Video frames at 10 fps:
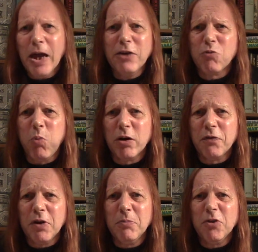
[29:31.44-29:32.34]
it's
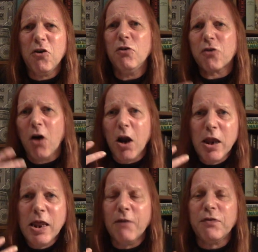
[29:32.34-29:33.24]
wonderfully mature. It's got a
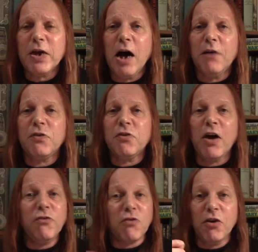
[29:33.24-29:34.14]
lovely
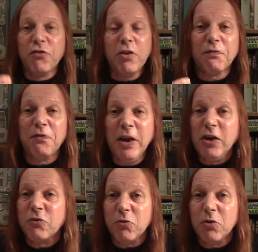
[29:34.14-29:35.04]
aftertaste. Like I said, the
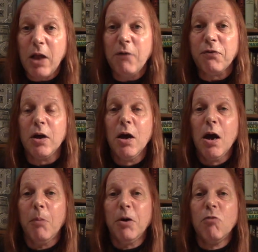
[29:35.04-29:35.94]
finish was lovely.
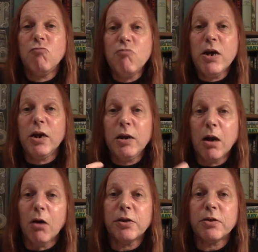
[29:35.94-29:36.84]
I mean, I really
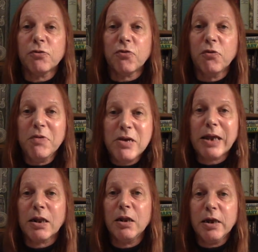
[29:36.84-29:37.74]
like the sort of
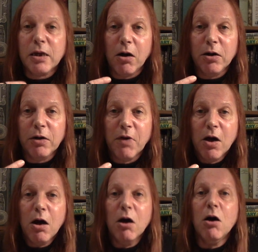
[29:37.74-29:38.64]
nettly kind of
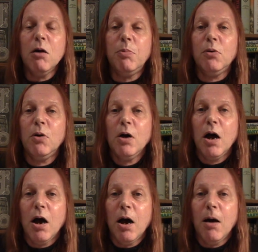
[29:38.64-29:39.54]
herbal,
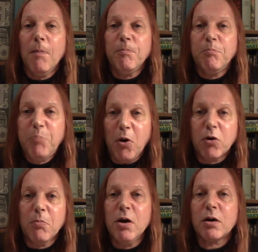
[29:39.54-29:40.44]
um,
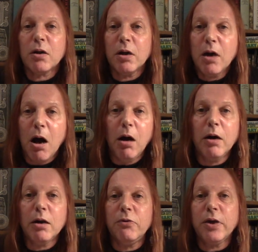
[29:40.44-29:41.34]
bog myrtle-y,
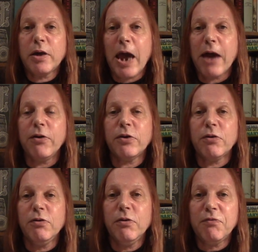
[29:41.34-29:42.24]
islery
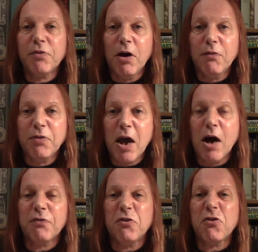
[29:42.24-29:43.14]
character of the of the
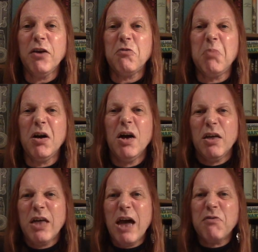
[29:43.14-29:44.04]
aftertaste. But
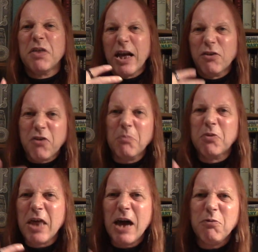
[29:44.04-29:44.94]
everything else up
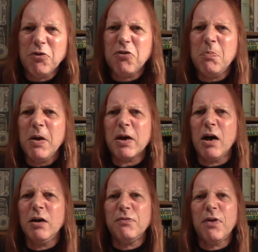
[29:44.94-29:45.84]
to that was just a bit
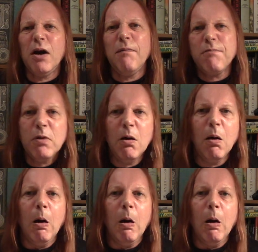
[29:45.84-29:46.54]
kind of like, you